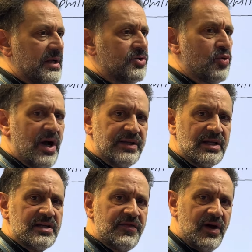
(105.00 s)
to
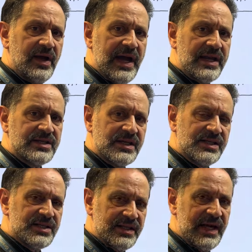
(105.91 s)
identify
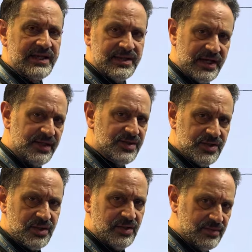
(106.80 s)
alkenes and alkanes,
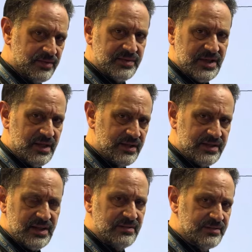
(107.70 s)

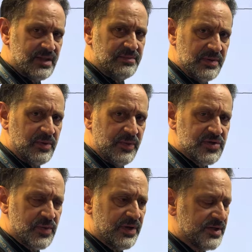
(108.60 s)
tell people
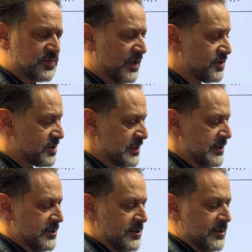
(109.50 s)
which one is which.
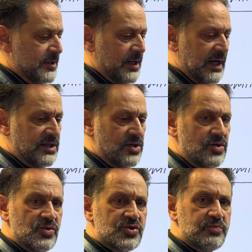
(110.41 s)
And you
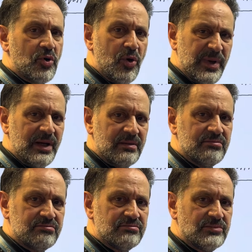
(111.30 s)
use bromine,
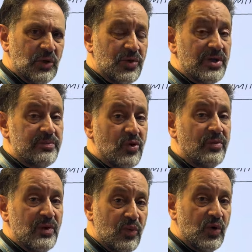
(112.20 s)
or rather
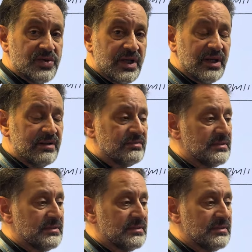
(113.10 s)
bromine water.